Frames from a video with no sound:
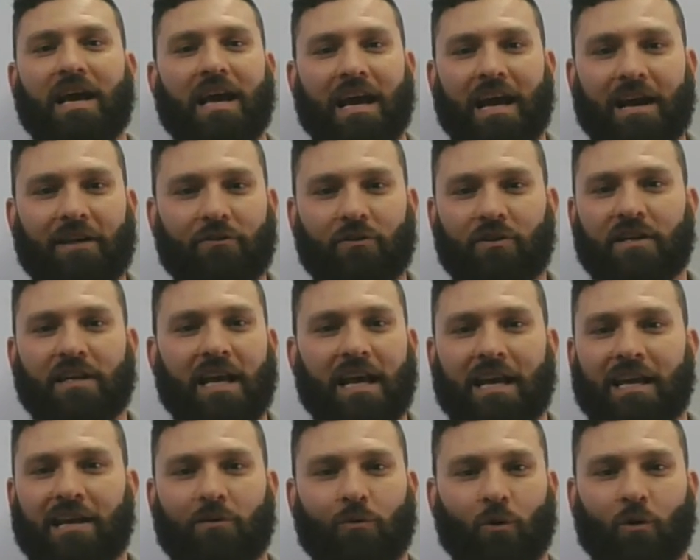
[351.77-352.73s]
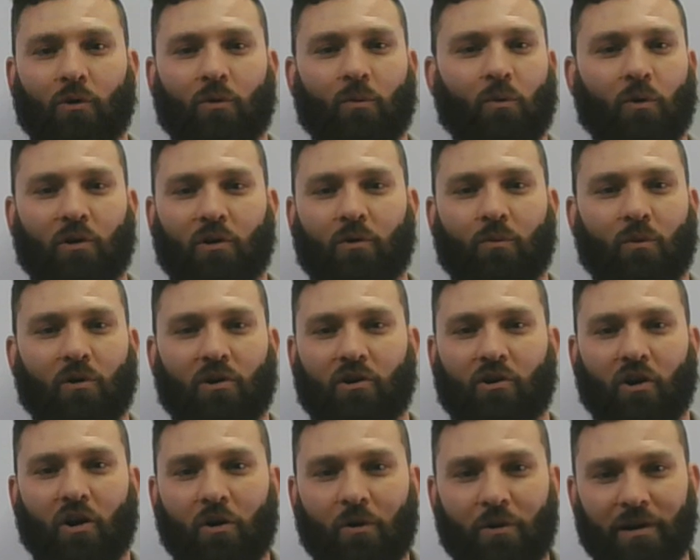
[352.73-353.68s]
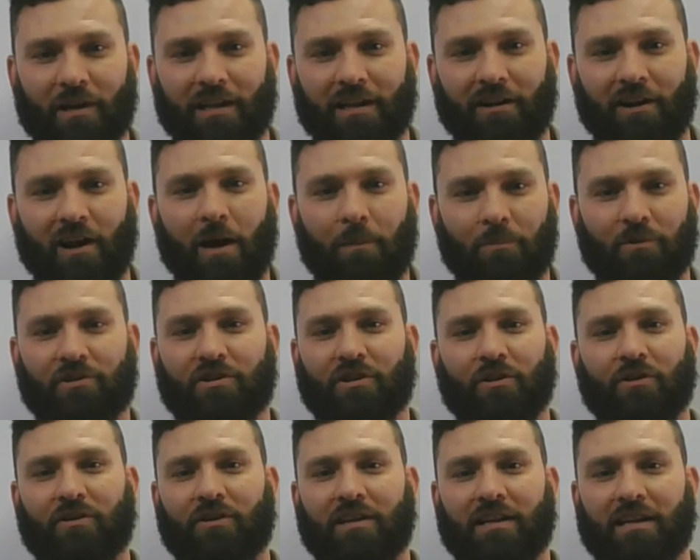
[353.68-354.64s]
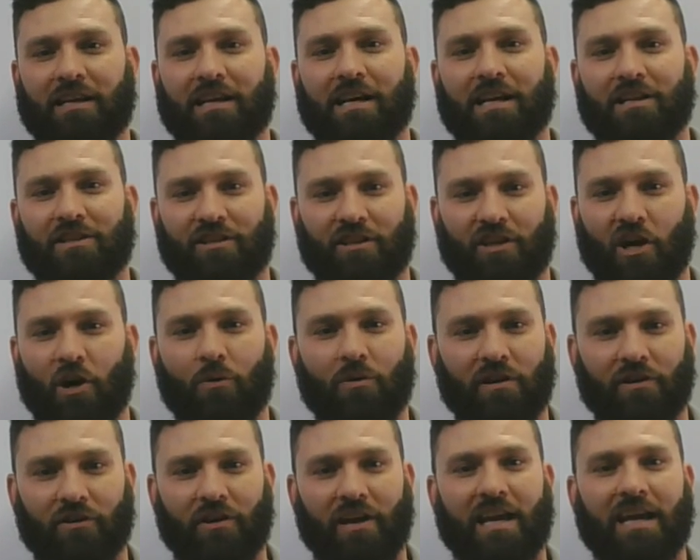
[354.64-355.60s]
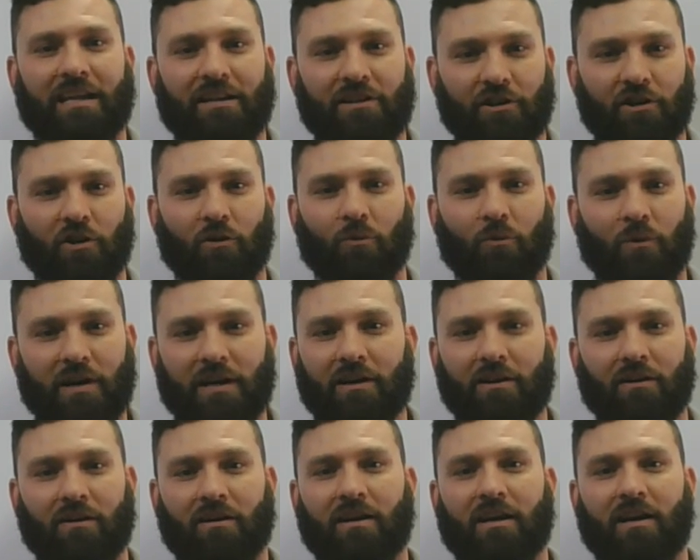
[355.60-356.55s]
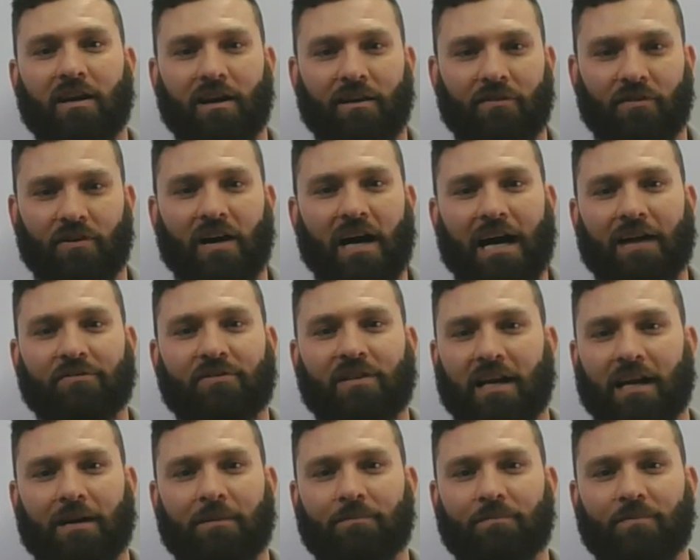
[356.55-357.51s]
Every day we're growing in an opportunity to go and land a career of a lifetime.